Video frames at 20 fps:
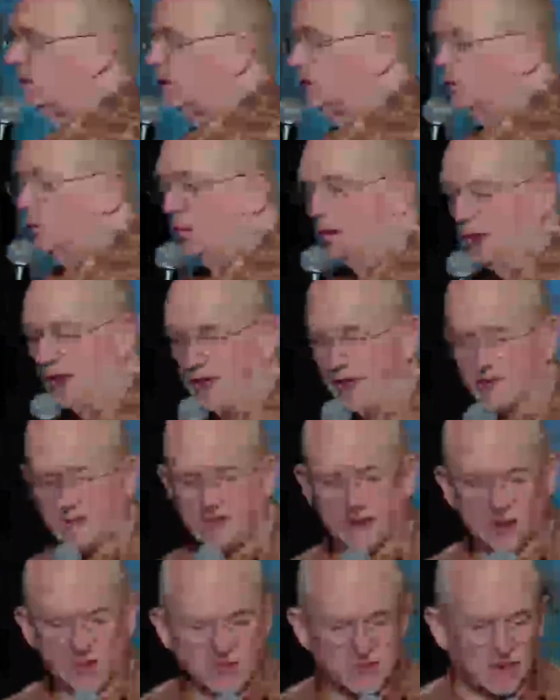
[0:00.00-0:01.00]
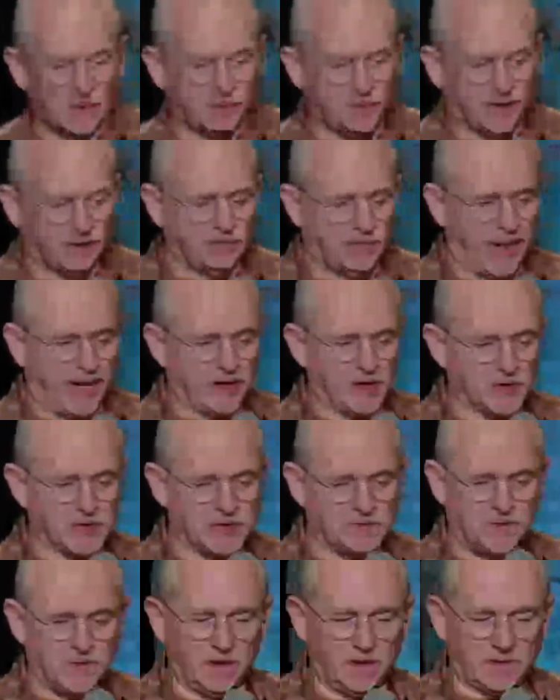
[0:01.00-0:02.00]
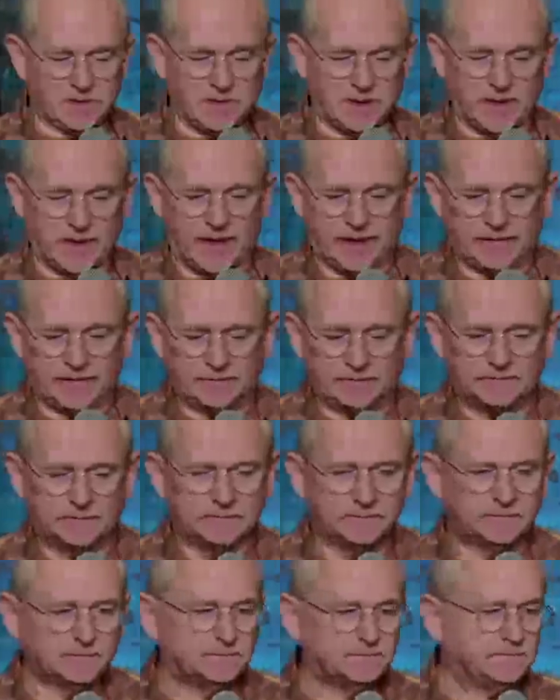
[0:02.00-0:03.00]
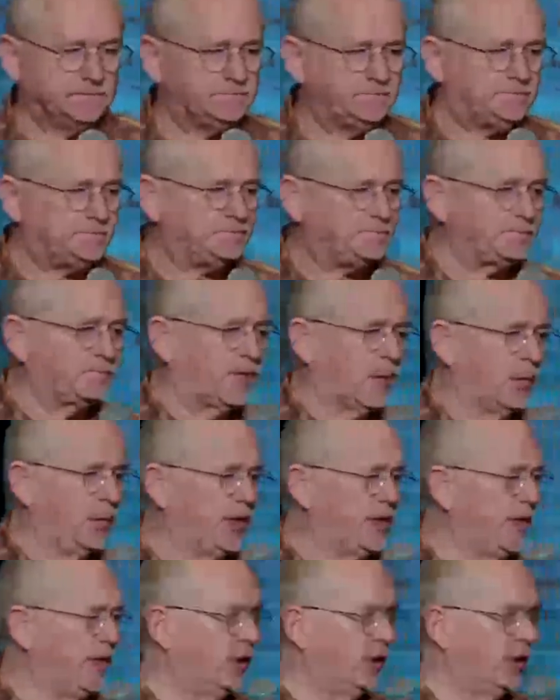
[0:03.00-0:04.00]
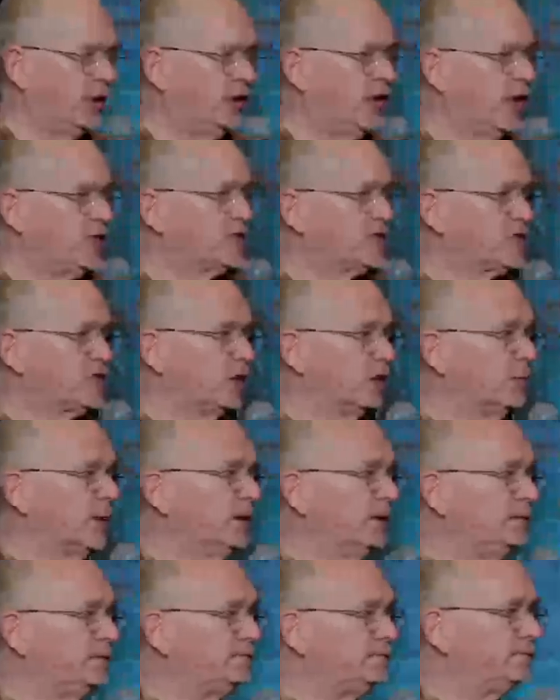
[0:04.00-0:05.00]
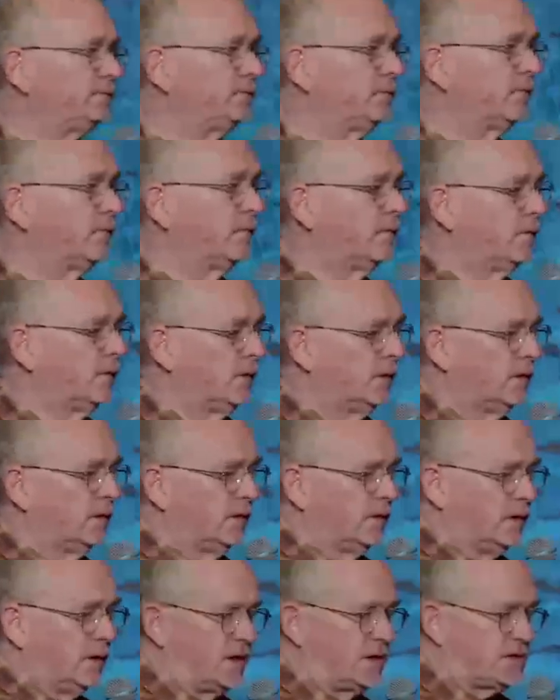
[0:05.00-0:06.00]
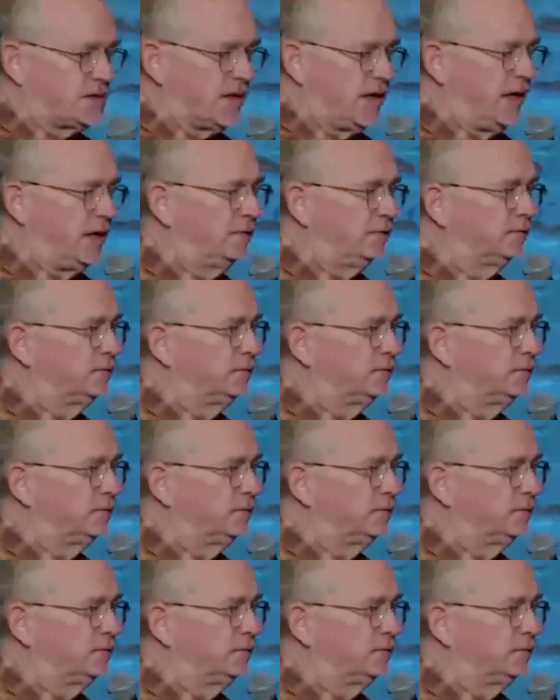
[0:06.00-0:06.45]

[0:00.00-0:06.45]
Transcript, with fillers: Lord, let us hear something by your Spirit today. We can hear another sermon and say,